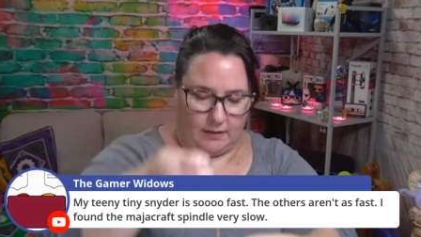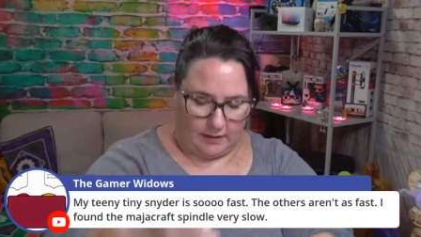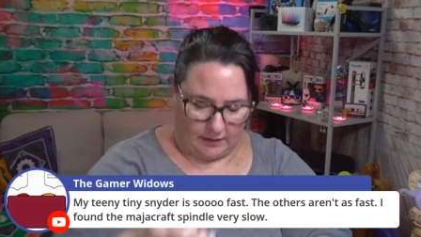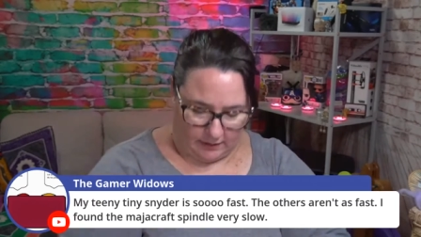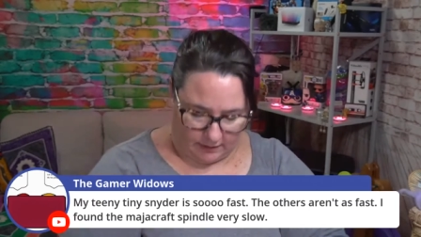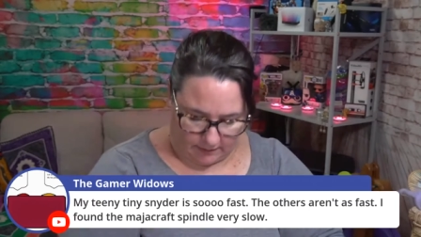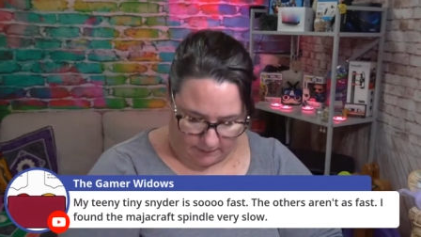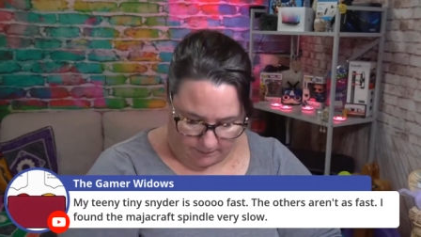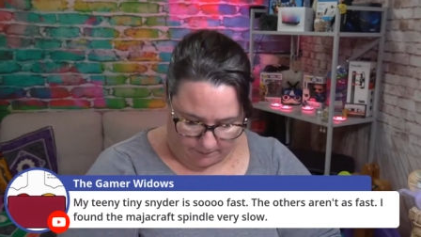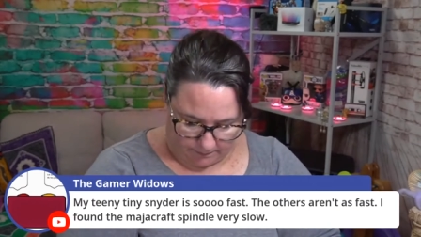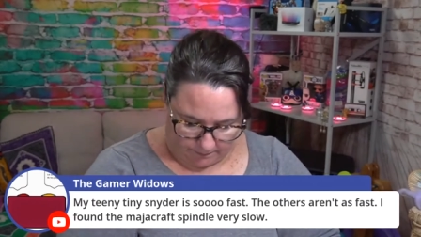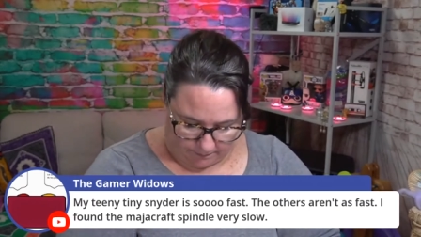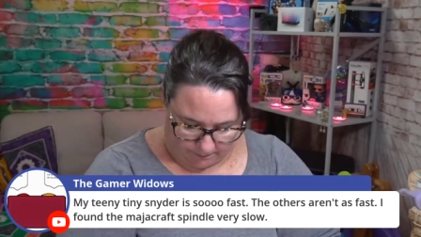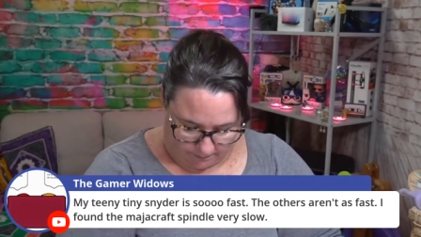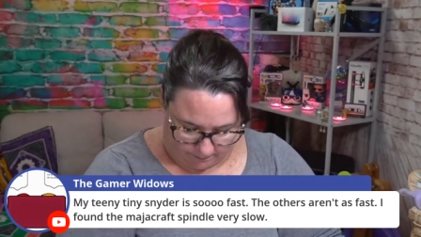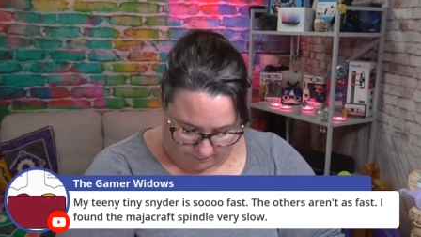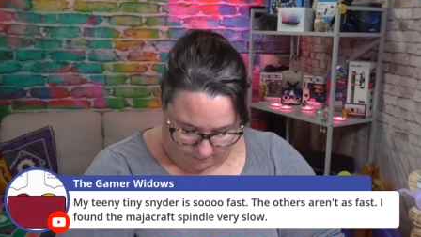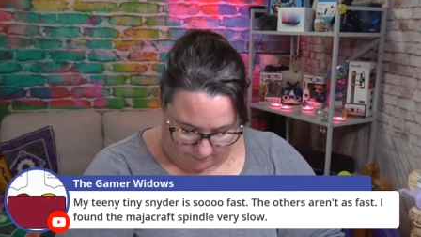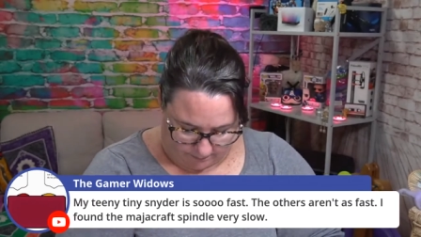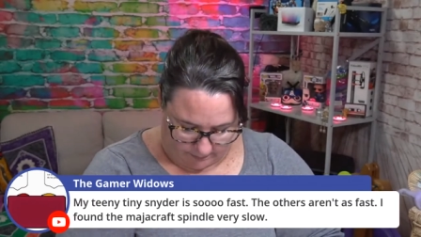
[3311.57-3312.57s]
on,
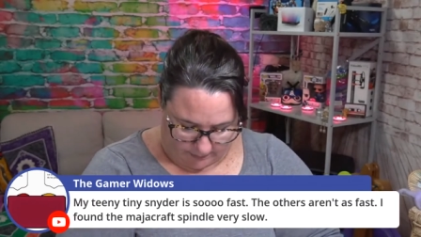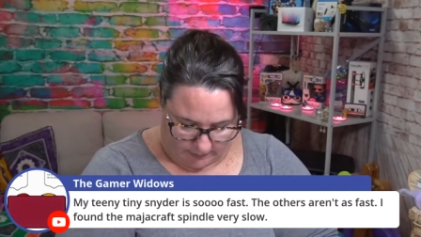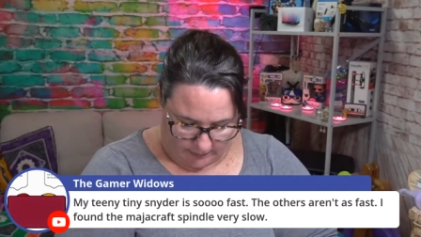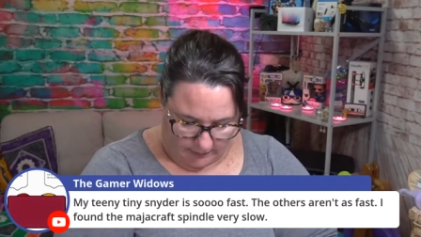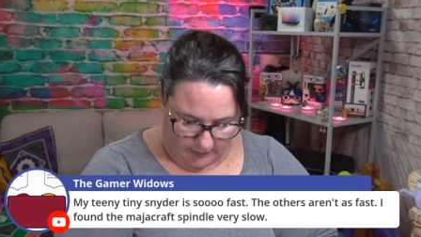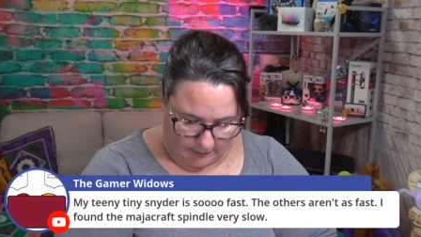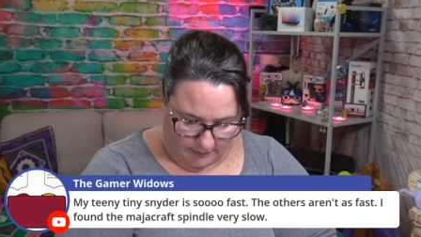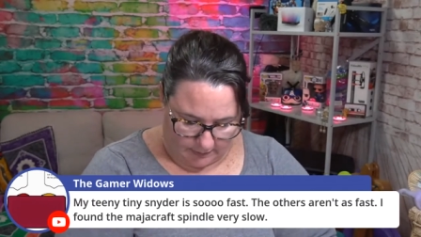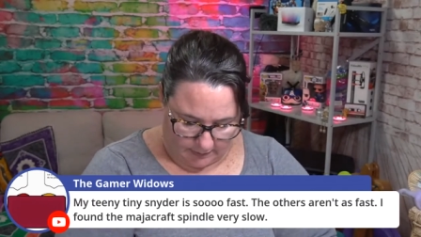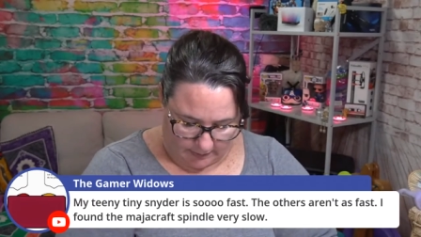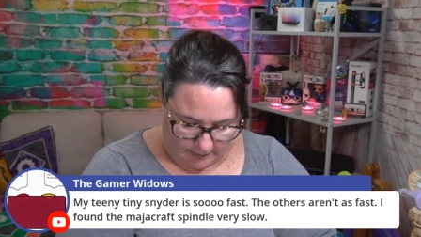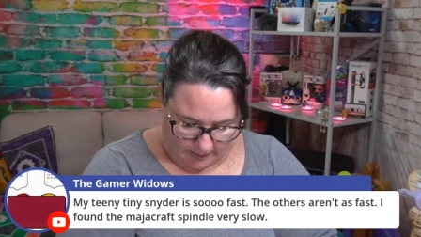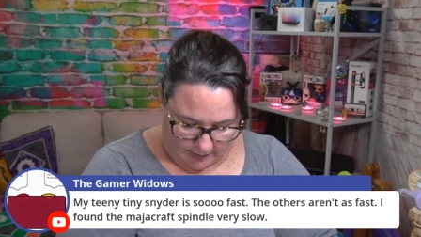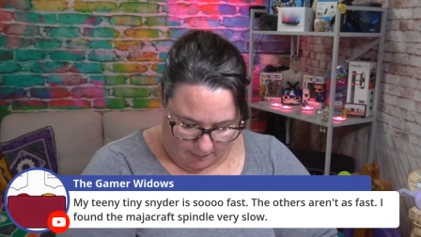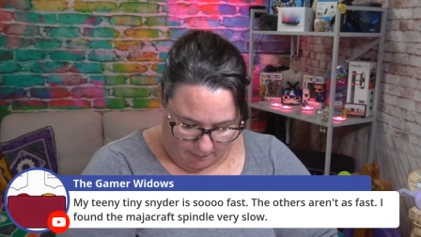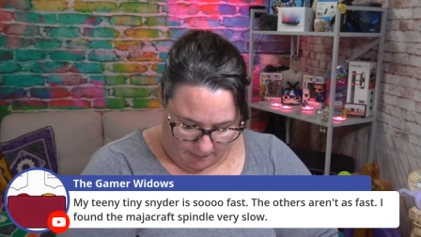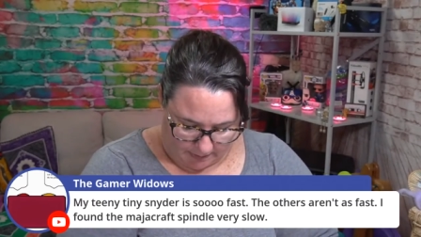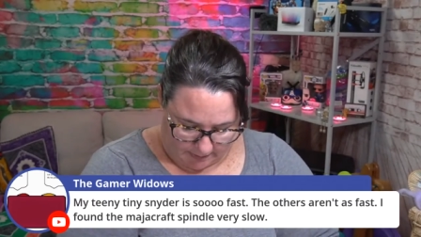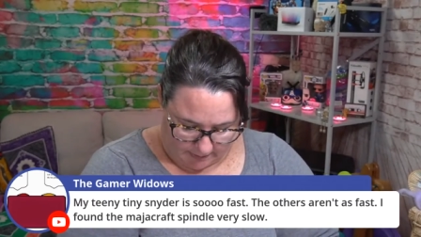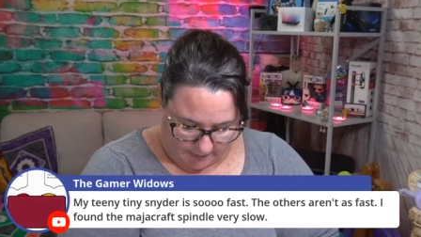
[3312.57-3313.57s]
is
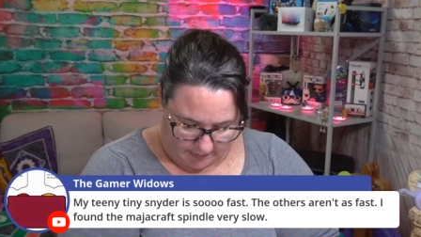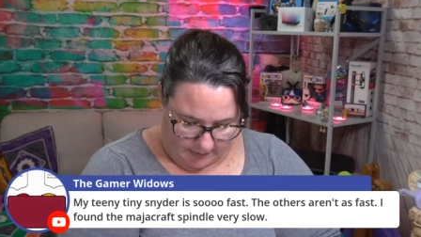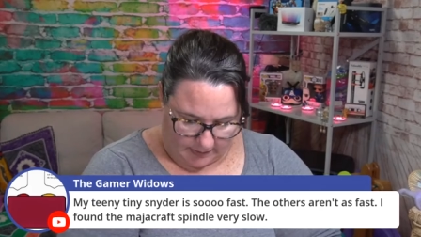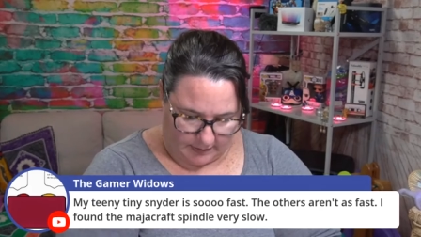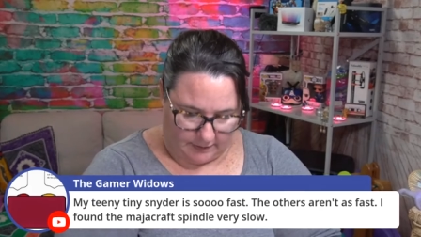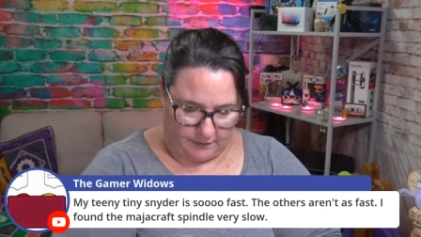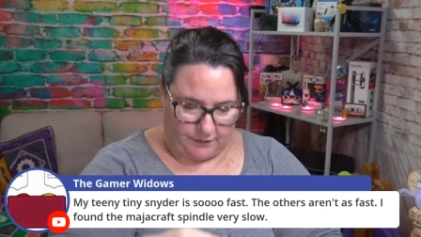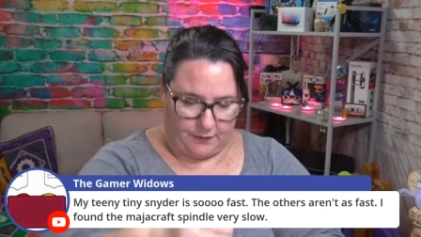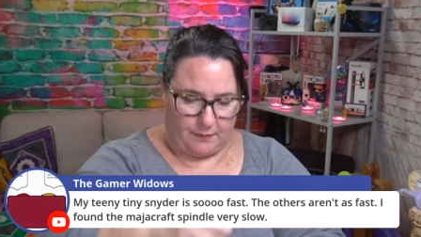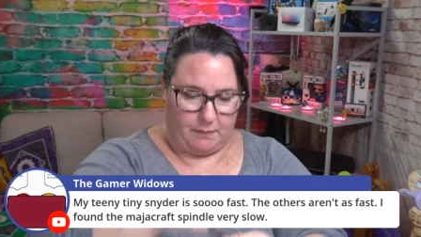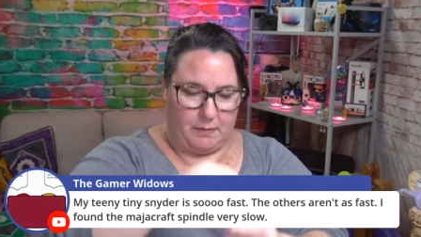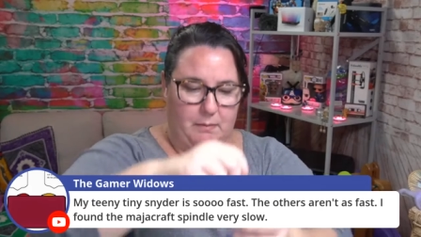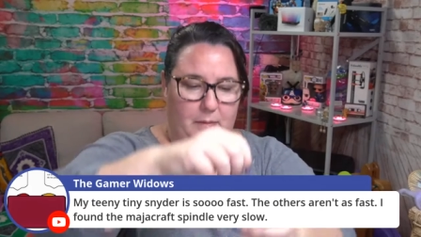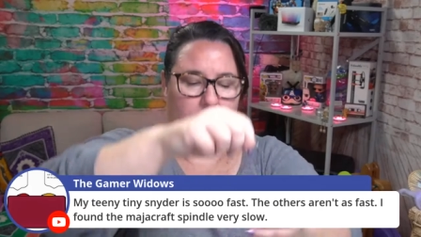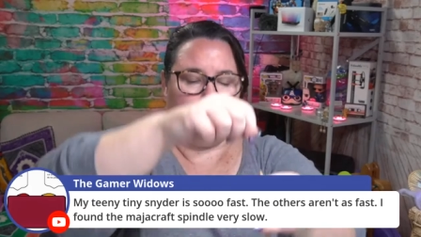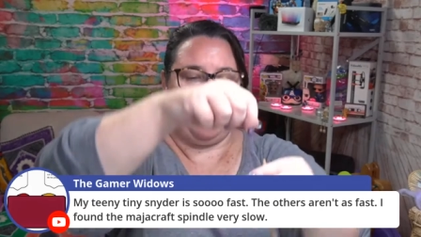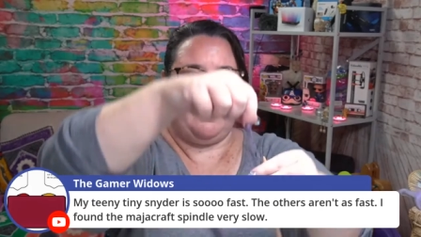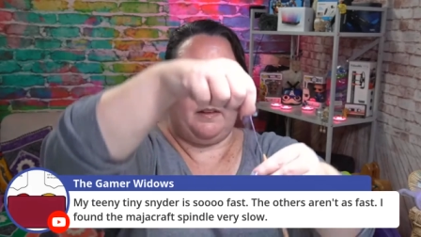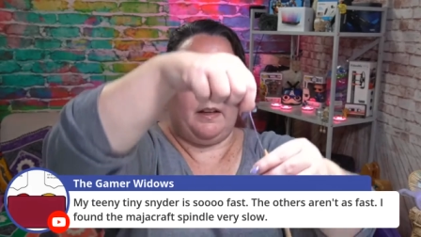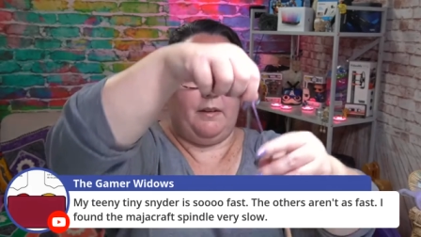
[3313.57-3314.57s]
come undone from the
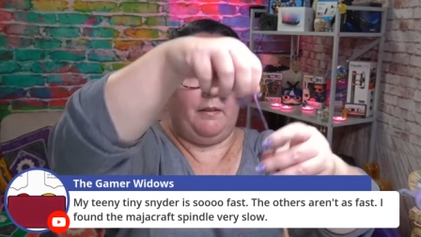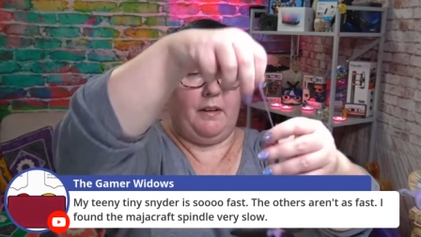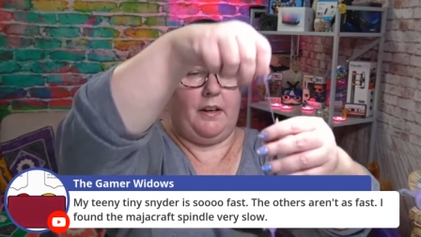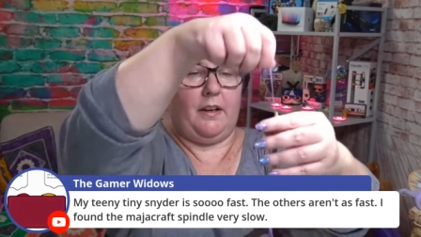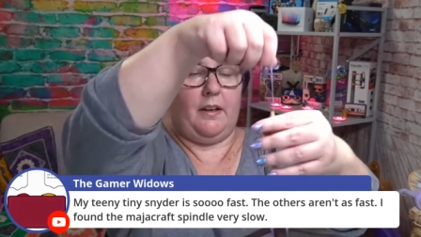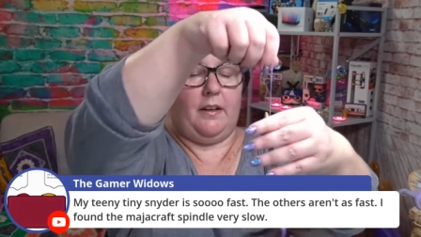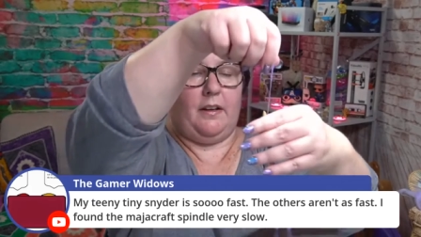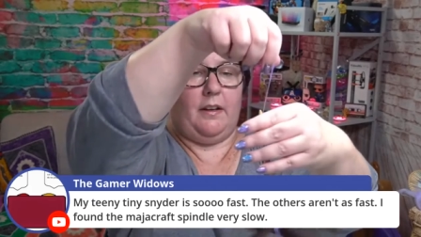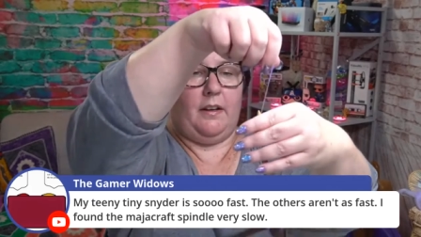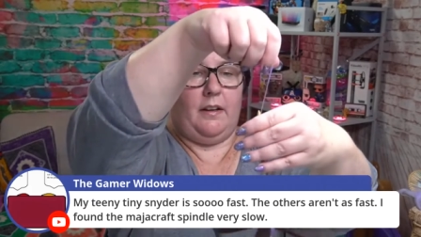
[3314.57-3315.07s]
middle. There we go.